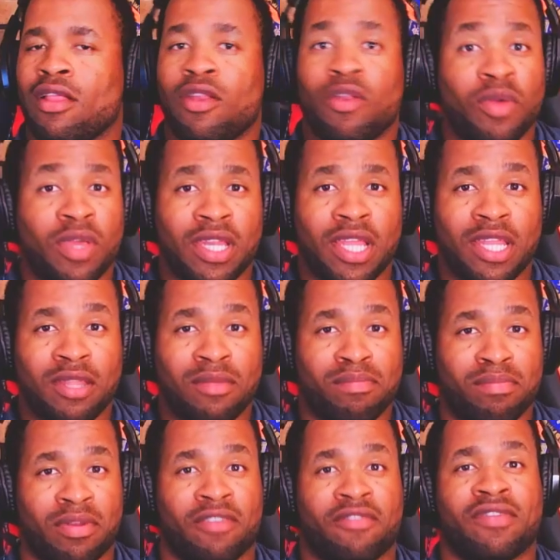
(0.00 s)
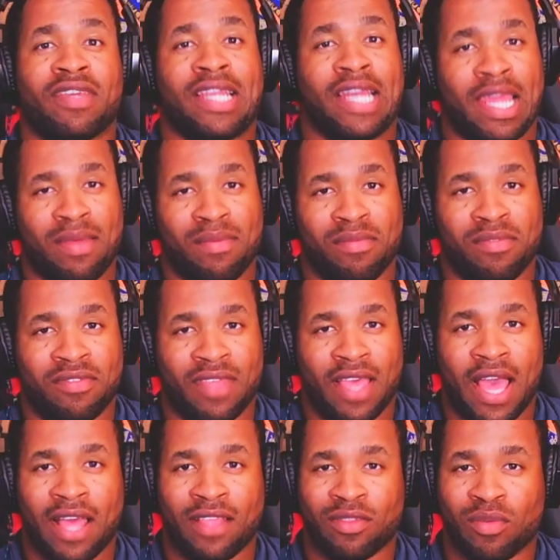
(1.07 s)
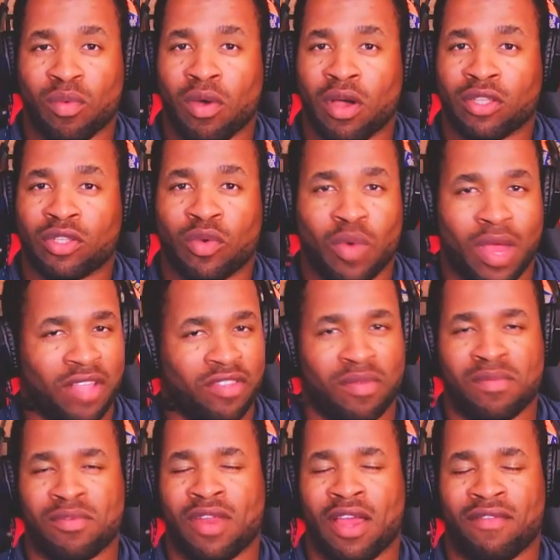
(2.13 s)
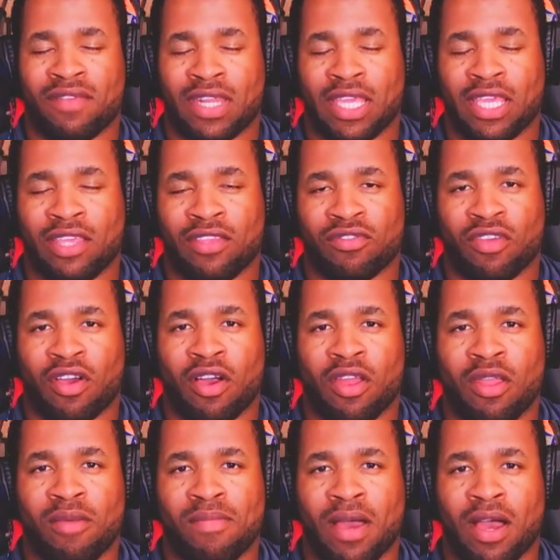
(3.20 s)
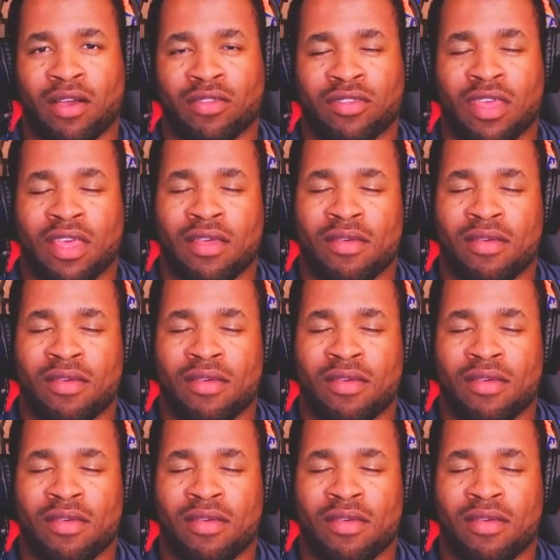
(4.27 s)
Looking at a brief glimpse at what quantum gravity is all about,